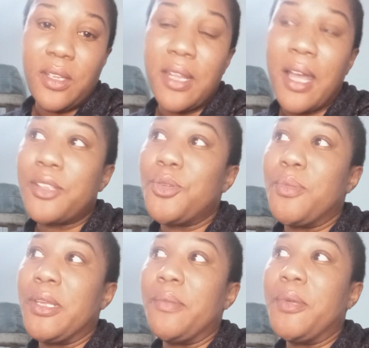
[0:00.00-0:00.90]
Not too
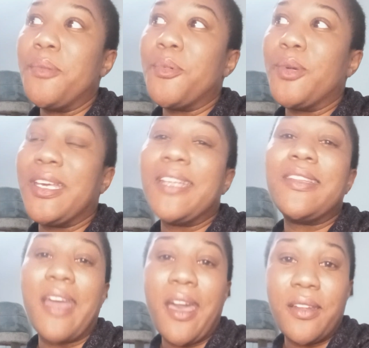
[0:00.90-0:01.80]
many people
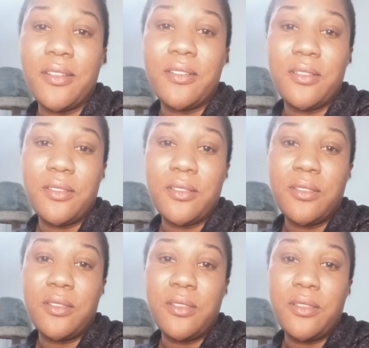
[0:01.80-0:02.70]
get that
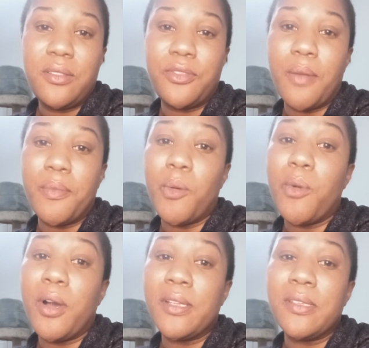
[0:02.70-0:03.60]
from the
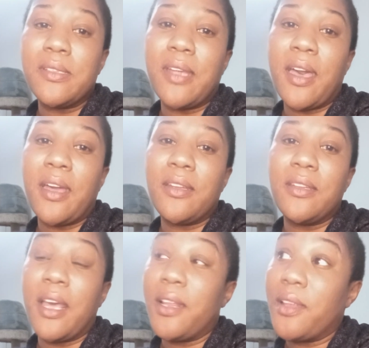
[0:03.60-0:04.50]
ones that
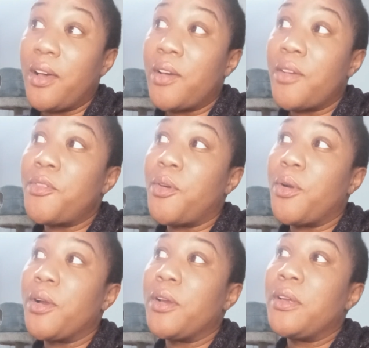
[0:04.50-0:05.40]
they love
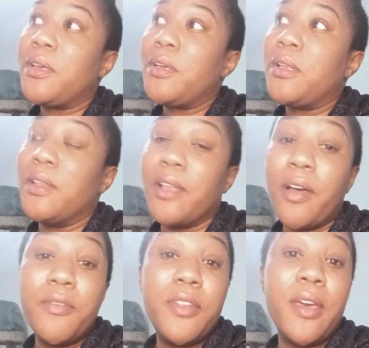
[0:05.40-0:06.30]
or
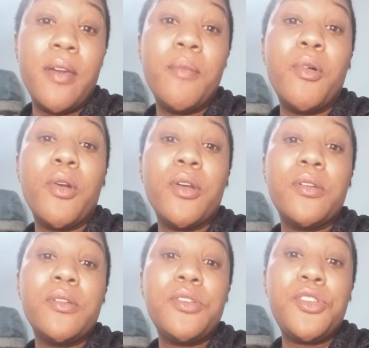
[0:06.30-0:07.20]
love them or
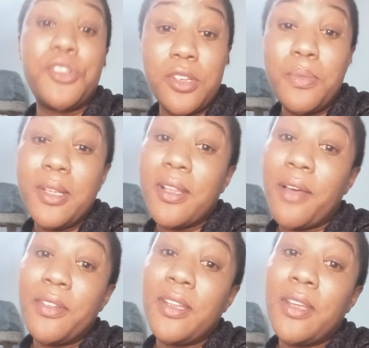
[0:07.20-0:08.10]
should be
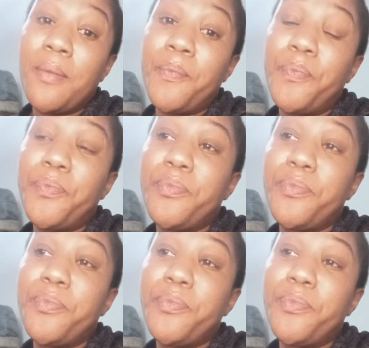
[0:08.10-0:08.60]
loving them.